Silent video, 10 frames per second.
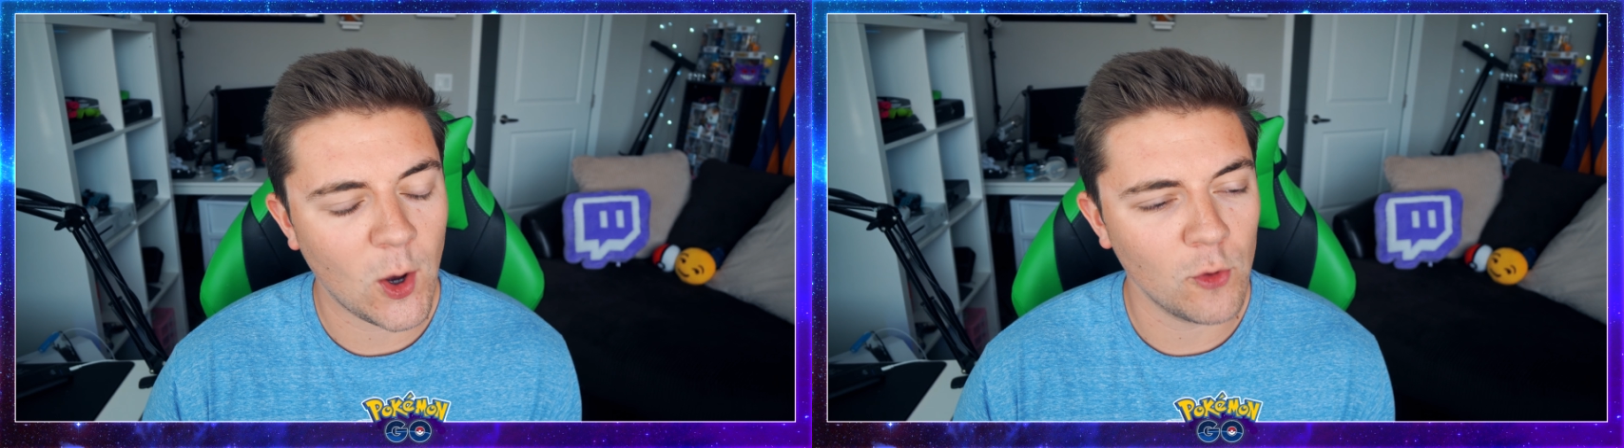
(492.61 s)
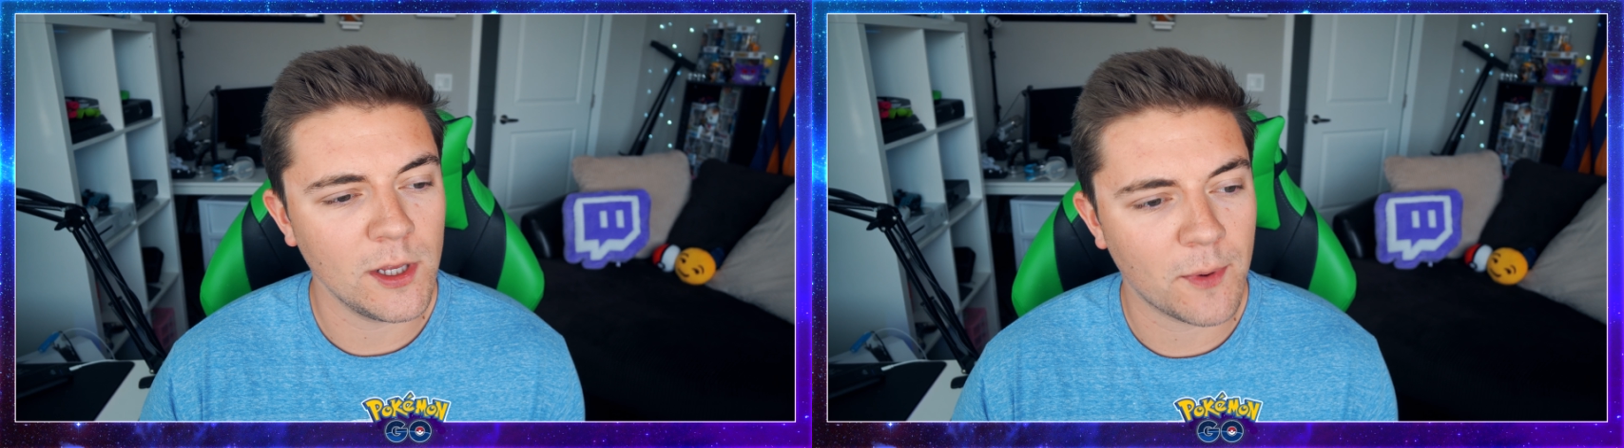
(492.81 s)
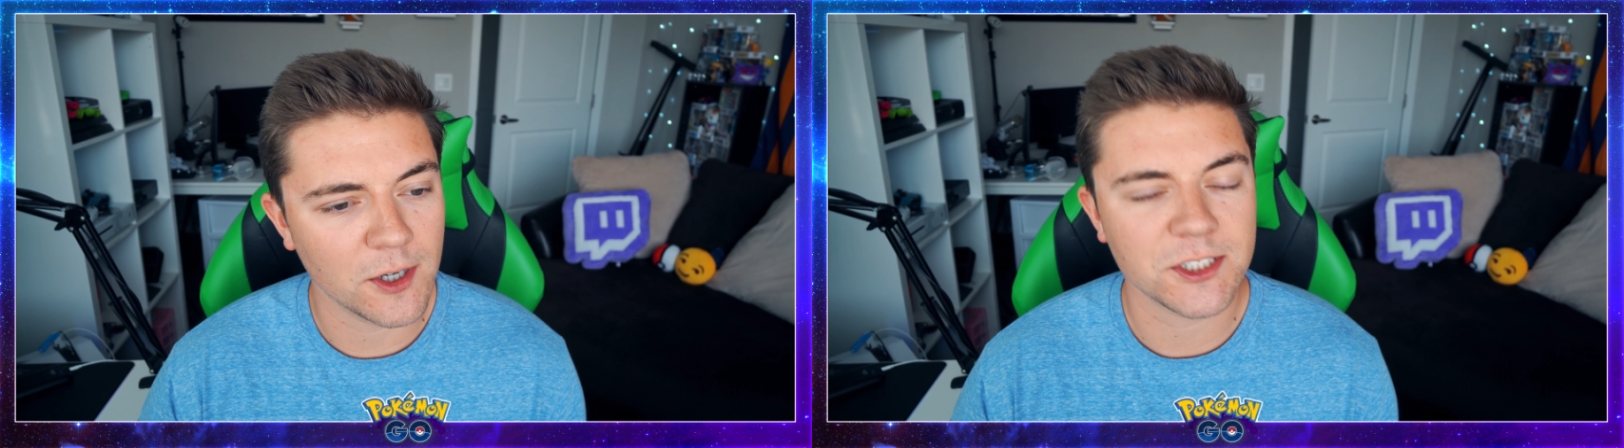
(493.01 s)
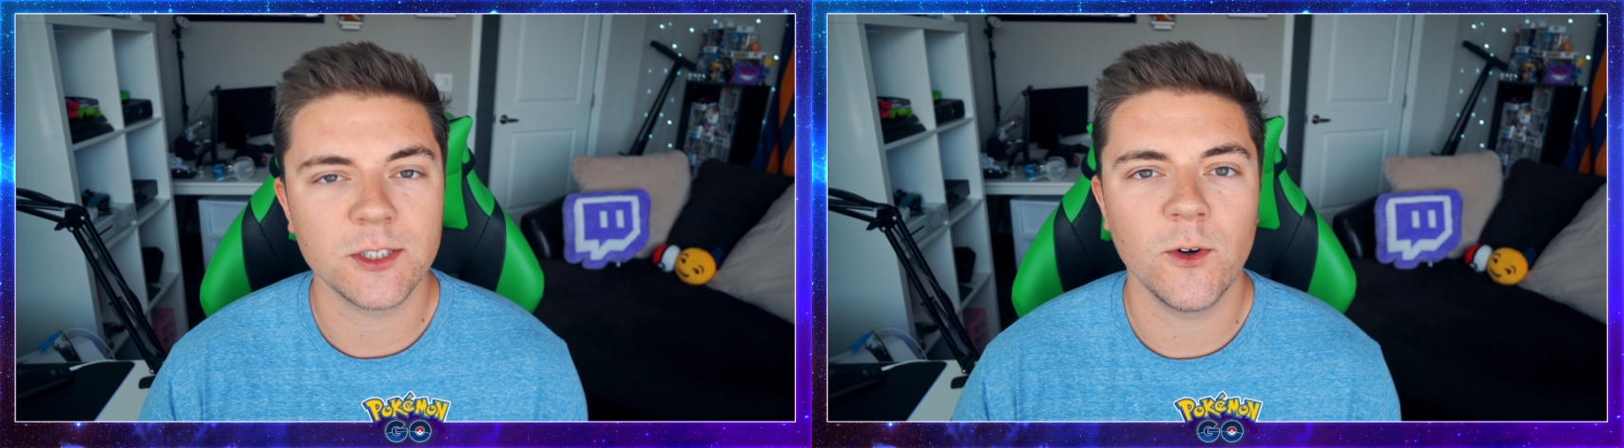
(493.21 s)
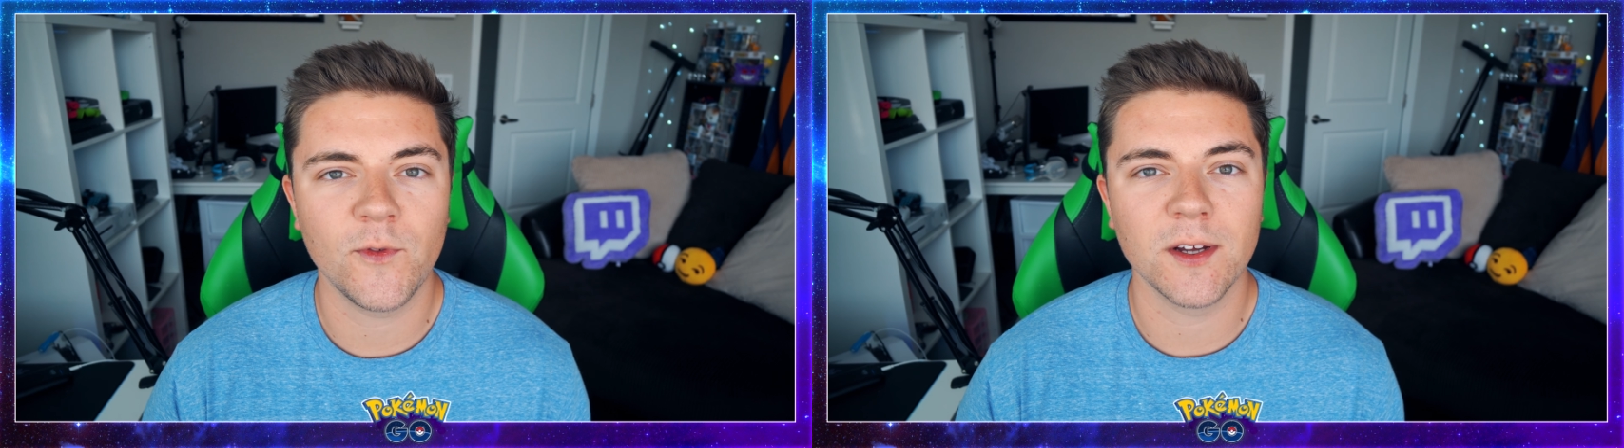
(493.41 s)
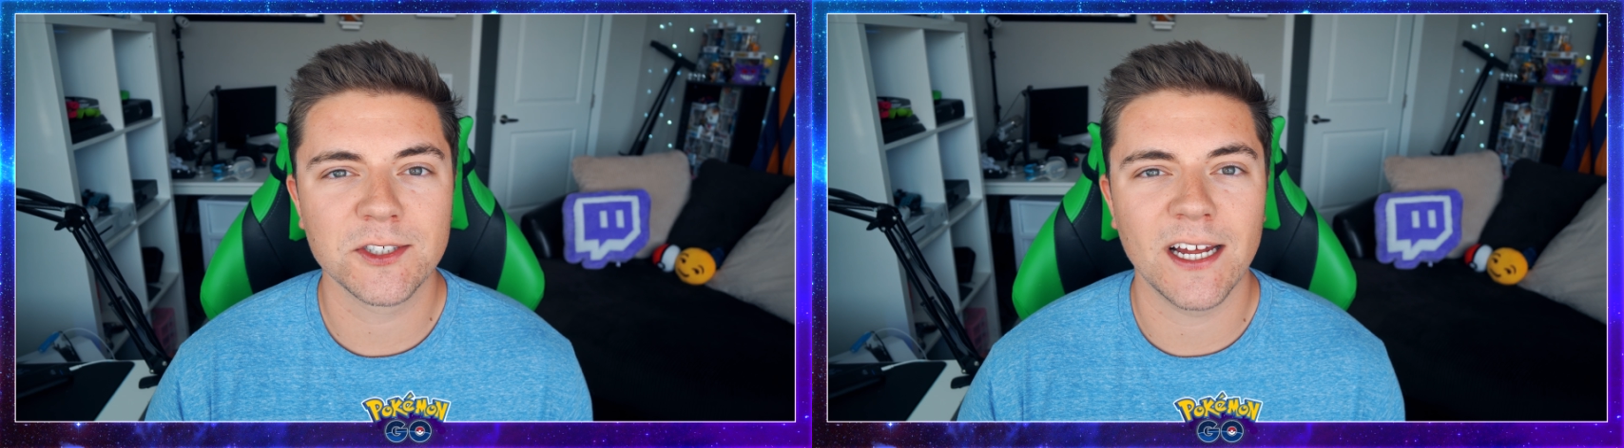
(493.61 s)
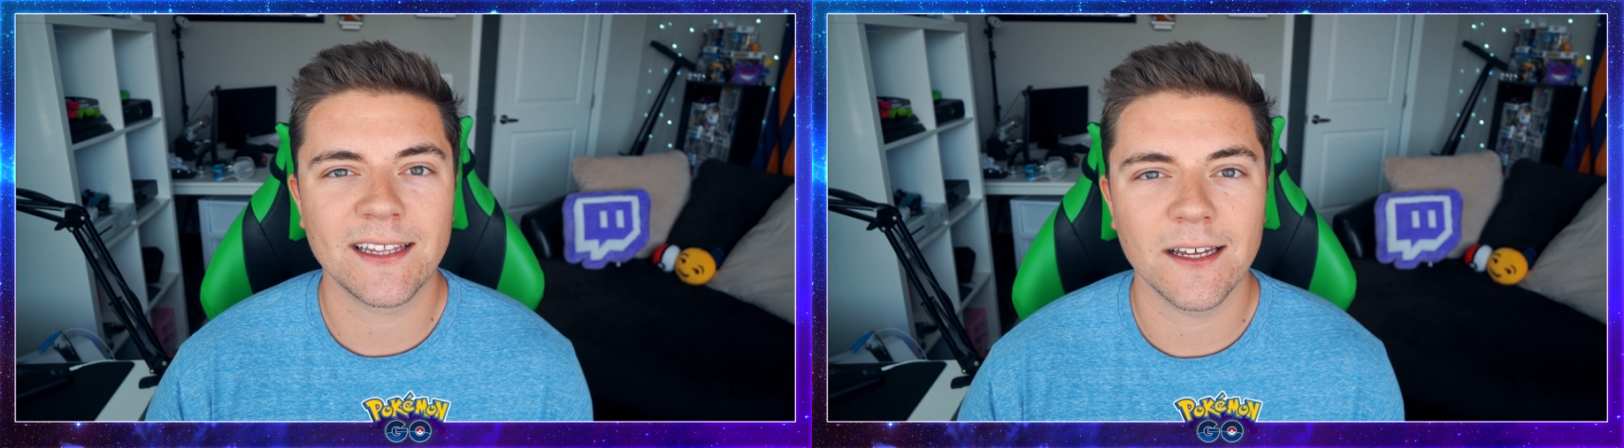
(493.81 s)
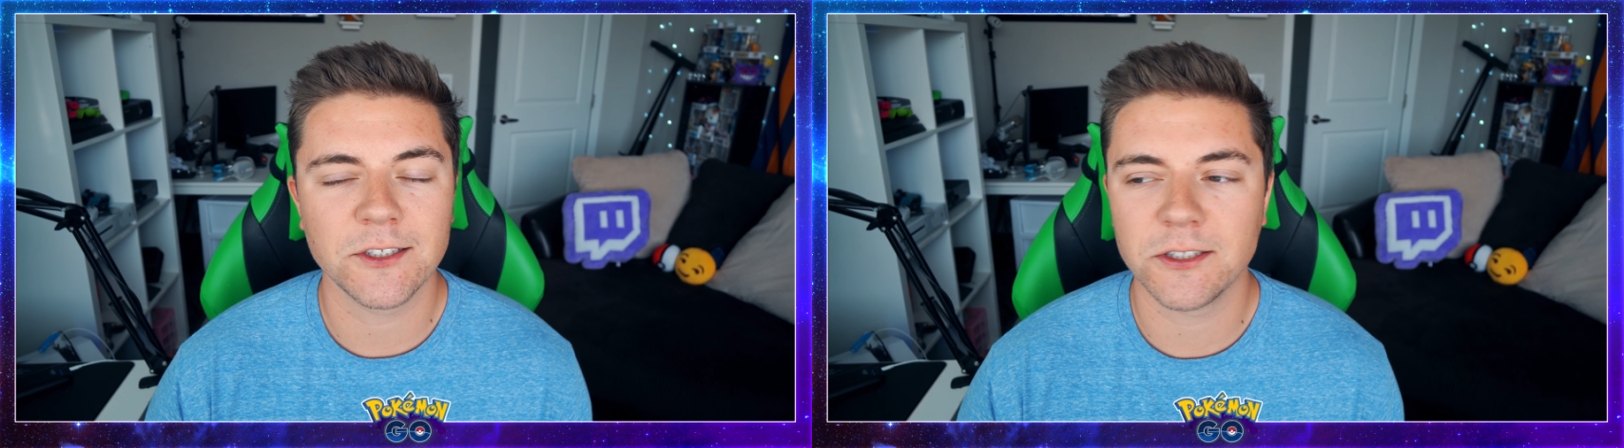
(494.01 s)
only person who feels
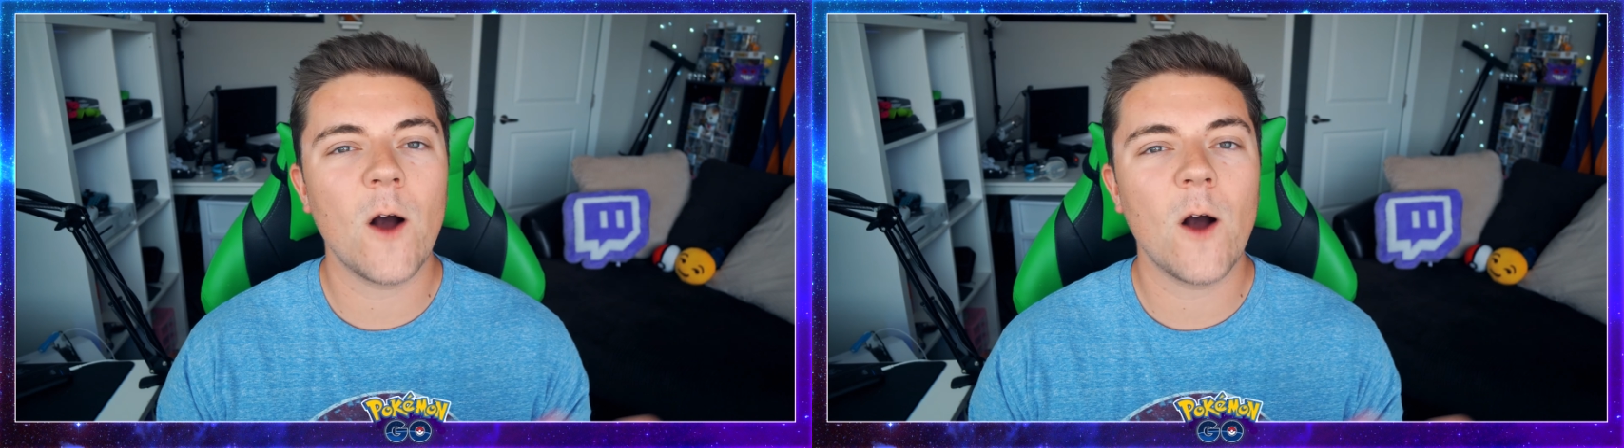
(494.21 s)
like this.